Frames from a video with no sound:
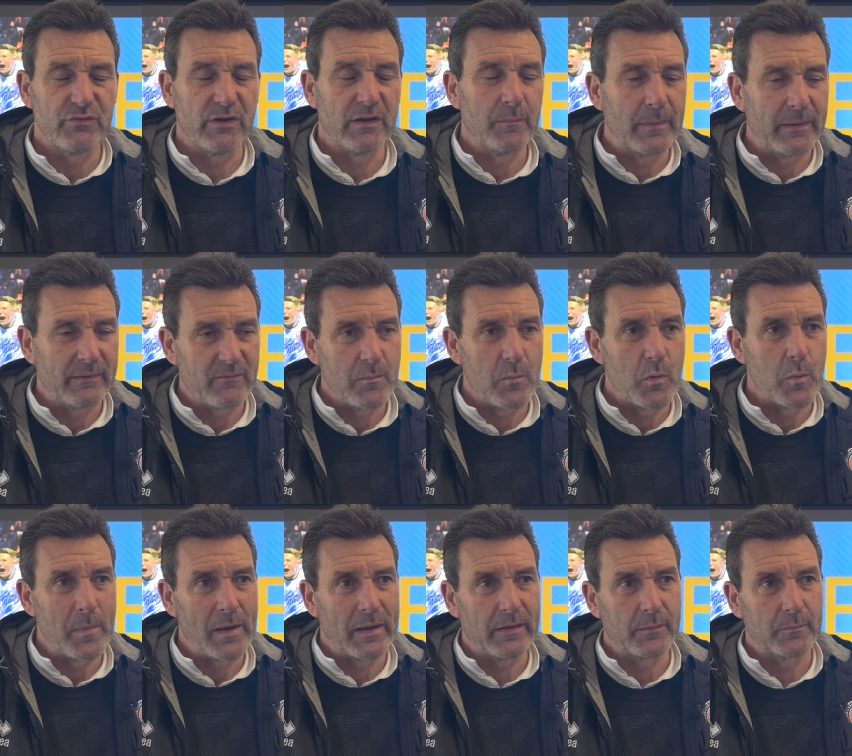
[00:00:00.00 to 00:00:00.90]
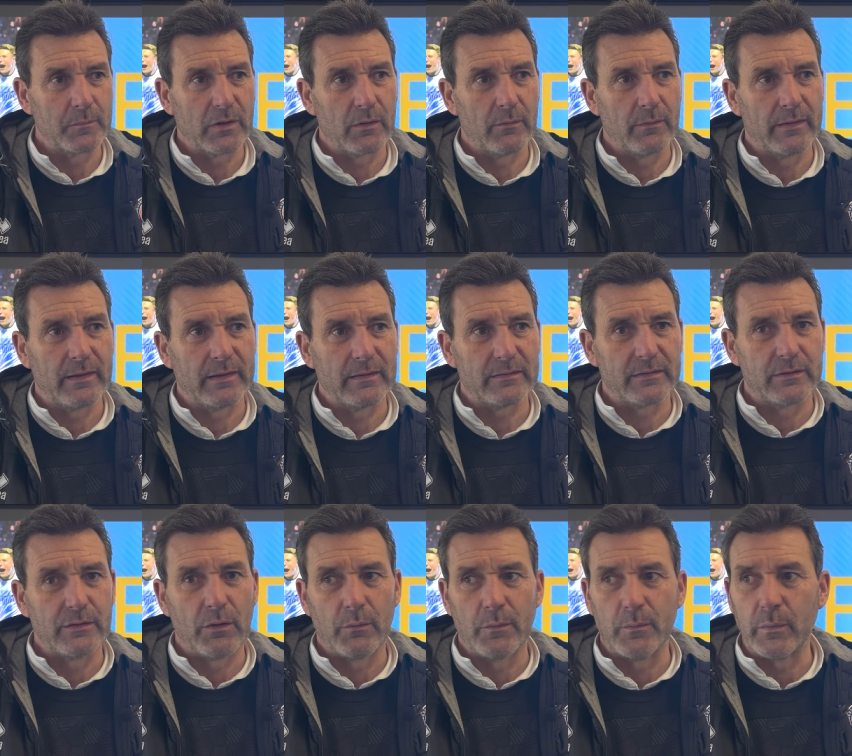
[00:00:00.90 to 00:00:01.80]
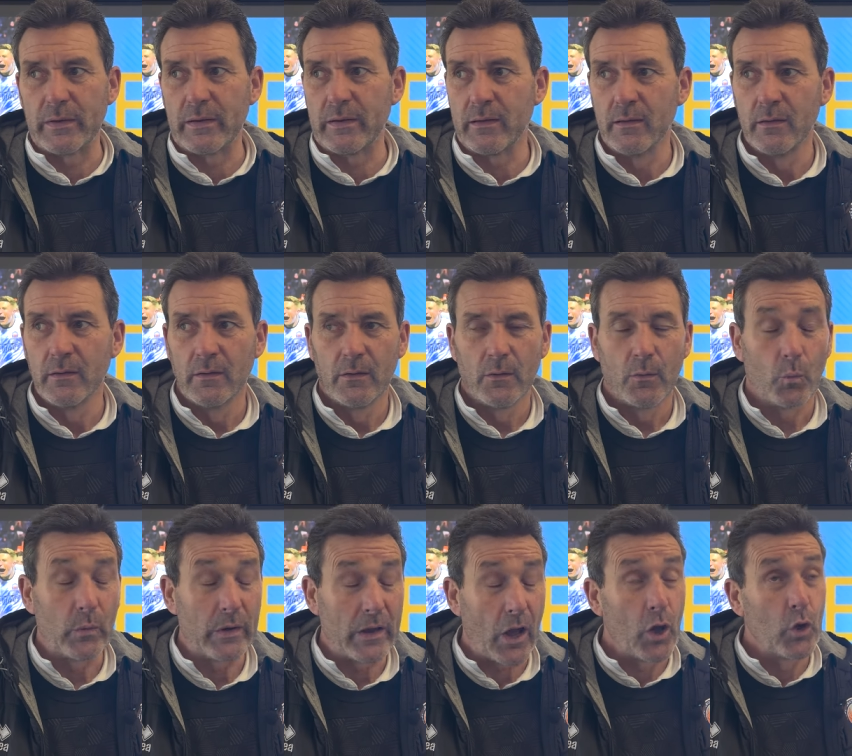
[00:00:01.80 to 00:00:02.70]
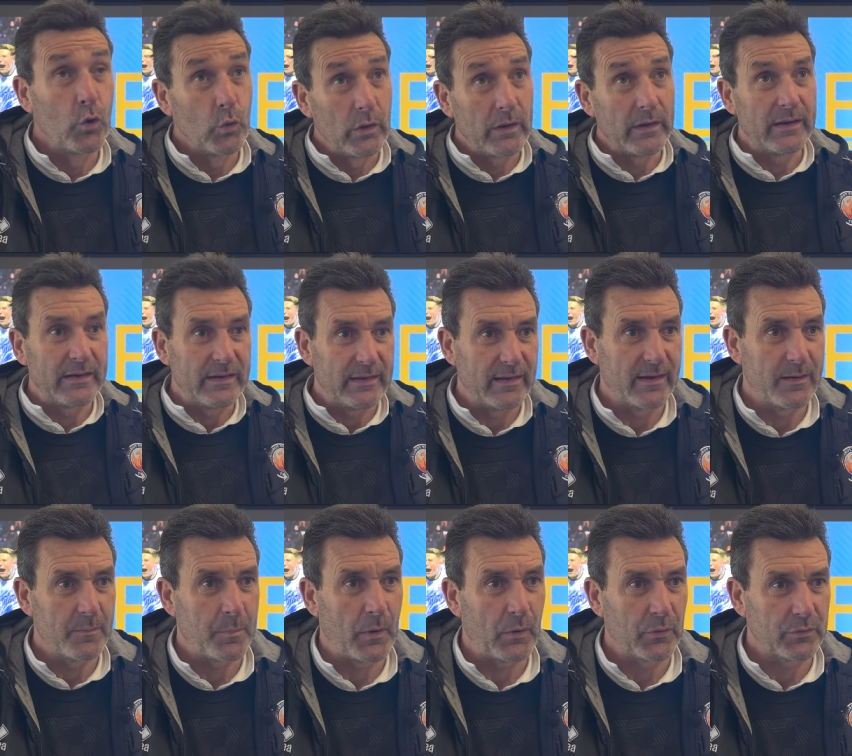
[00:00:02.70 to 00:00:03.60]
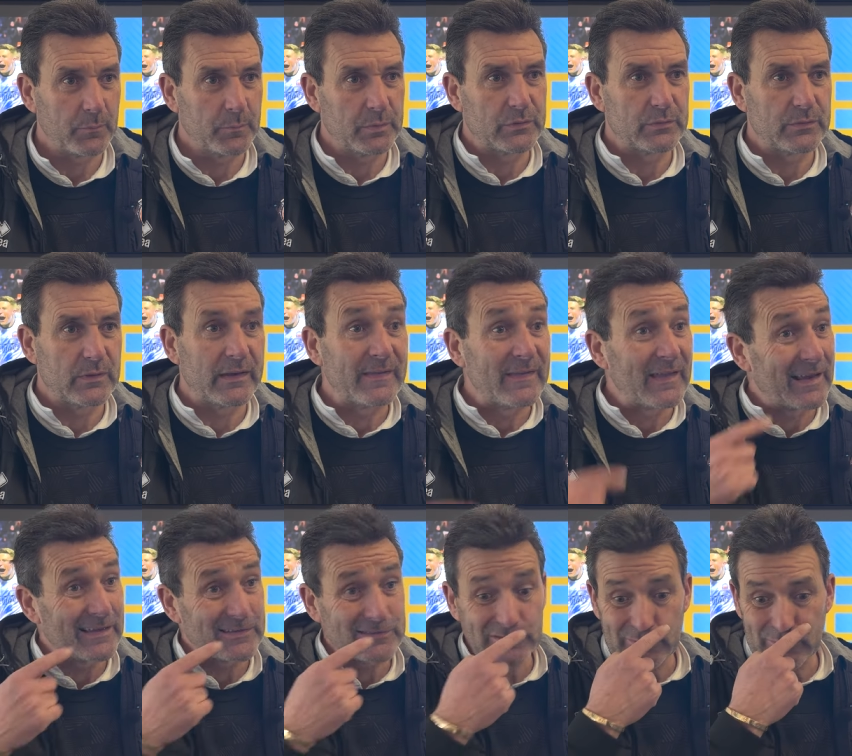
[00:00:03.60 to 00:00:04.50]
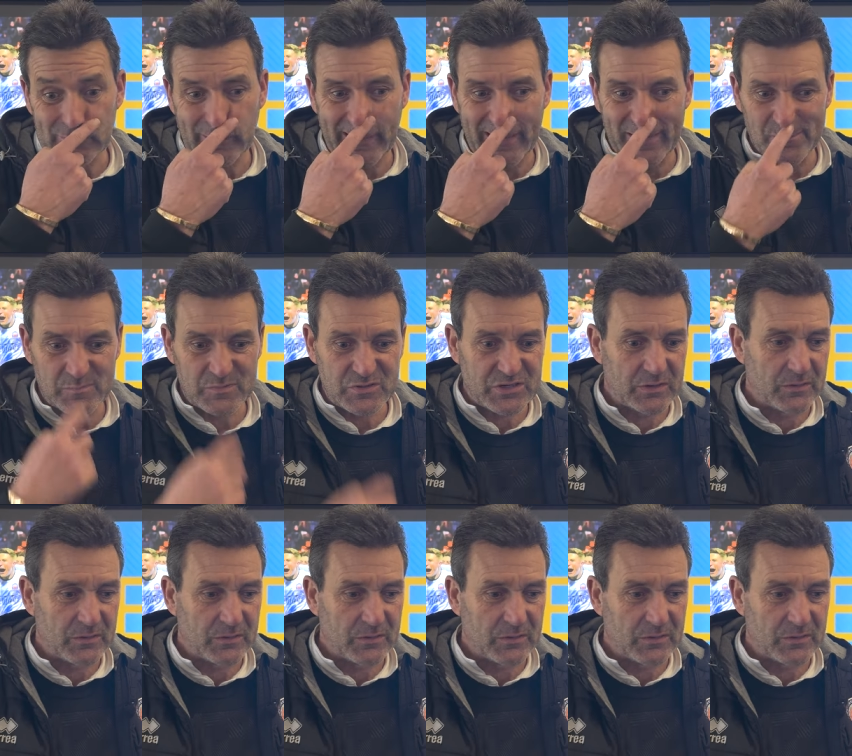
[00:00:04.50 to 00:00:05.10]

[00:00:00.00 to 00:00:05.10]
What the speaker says: real bit of the momentum going into knowing we only needed a point in the last two games.